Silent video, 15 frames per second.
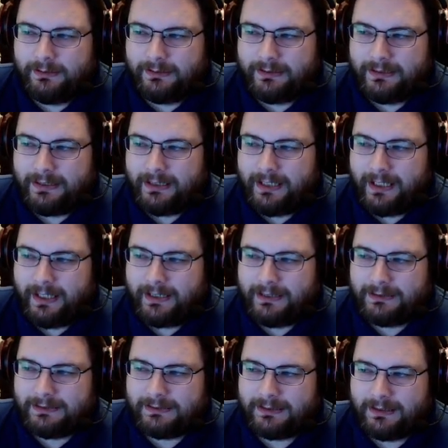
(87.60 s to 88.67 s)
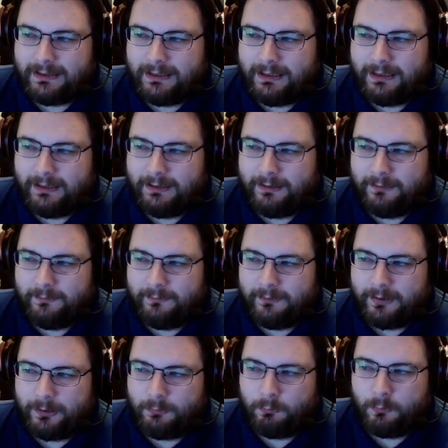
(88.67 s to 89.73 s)
D8s that have
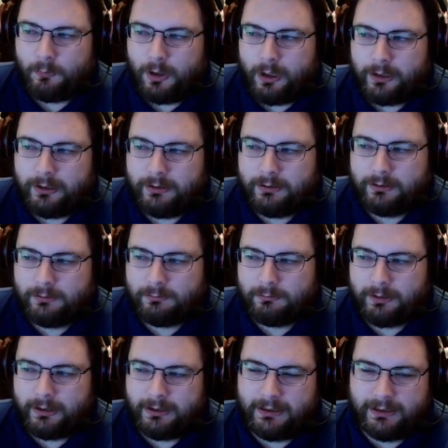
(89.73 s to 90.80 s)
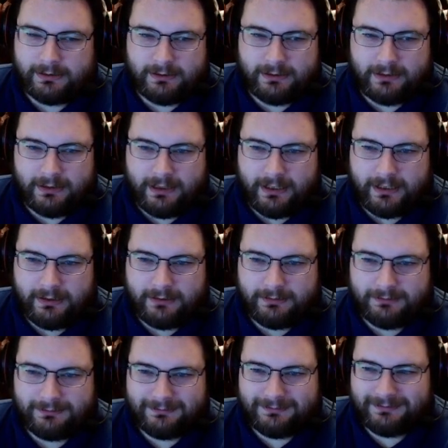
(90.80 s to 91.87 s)
the 1 right next to the 8.
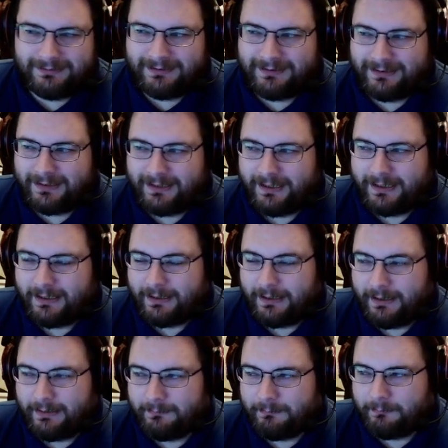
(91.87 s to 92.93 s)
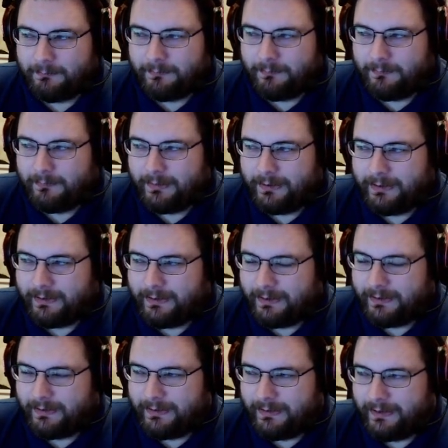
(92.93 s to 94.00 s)
Uh,
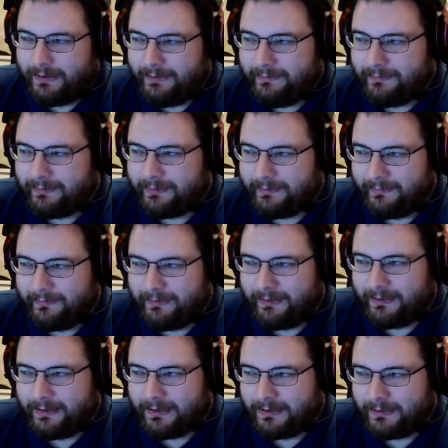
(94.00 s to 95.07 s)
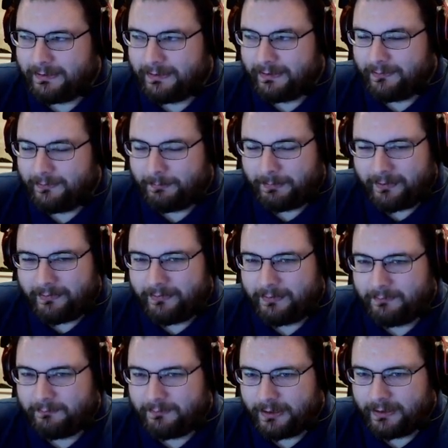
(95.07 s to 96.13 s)
this I see on
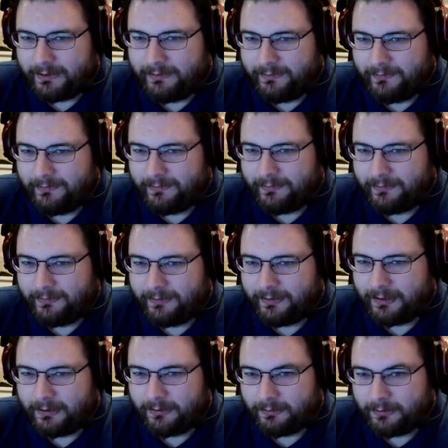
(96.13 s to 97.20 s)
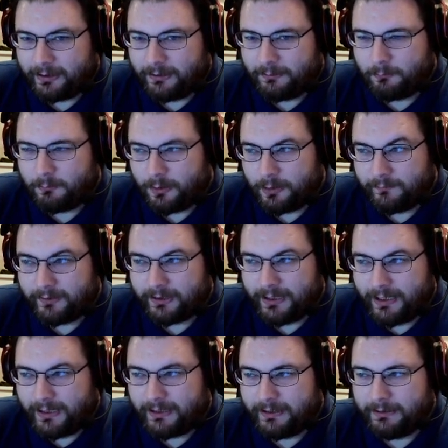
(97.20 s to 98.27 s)
expensive dice that are like one of a
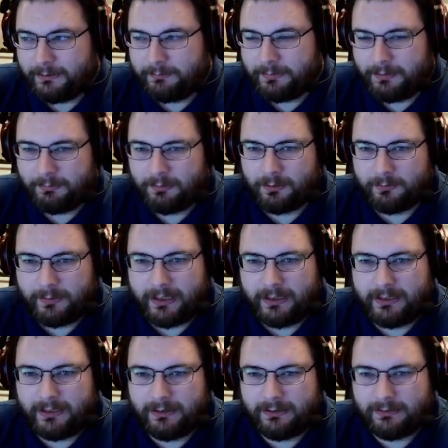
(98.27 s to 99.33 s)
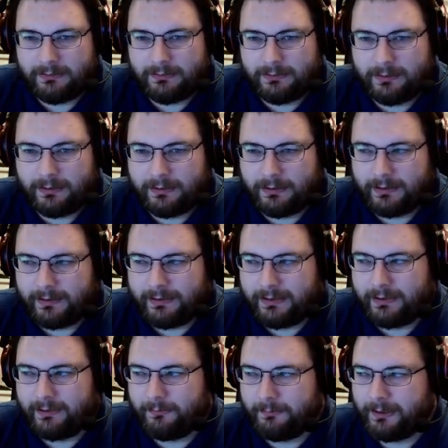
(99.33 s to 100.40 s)
kind people are making, and I
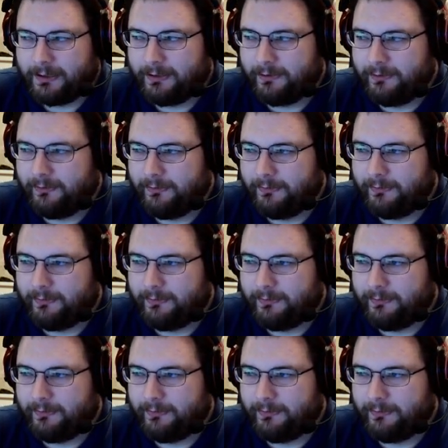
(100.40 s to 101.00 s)
think it's because